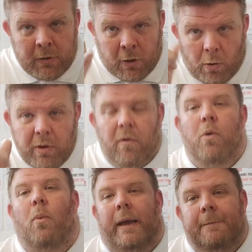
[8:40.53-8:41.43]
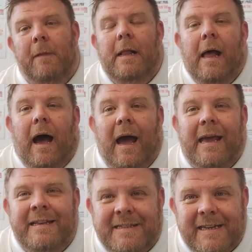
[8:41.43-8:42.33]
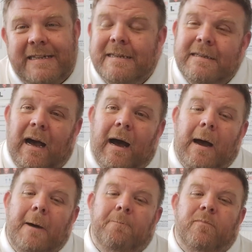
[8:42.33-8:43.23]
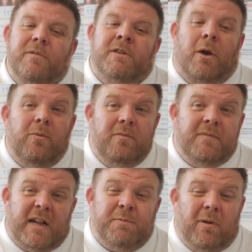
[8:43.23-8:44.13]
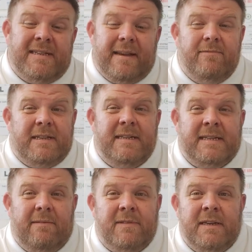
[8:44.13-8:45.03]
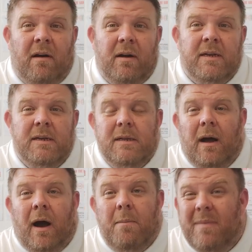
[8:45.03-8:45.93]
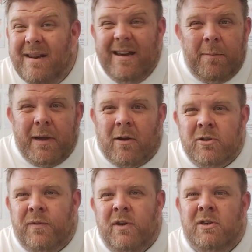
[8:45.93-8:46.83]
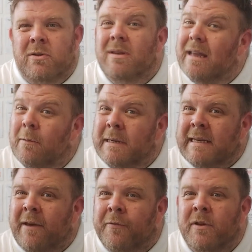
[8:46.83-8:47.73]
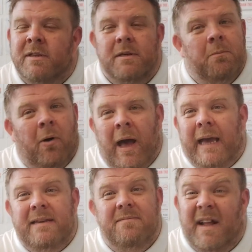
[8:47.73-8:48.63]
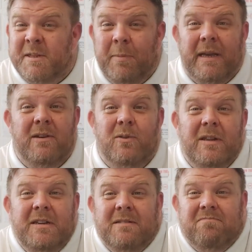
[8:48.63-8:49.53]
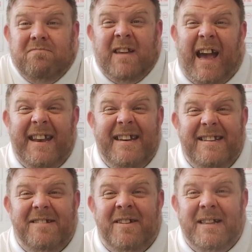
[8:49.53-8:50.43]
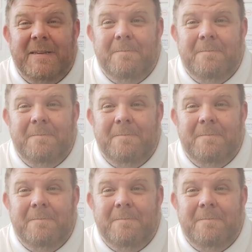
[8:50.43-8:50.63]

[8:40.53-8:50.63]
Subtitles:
Go your own way. Indeed. So that's my 70 to 79. A little bit controversial, a little bit different, but hey, that's me all in a can, isn't it, really?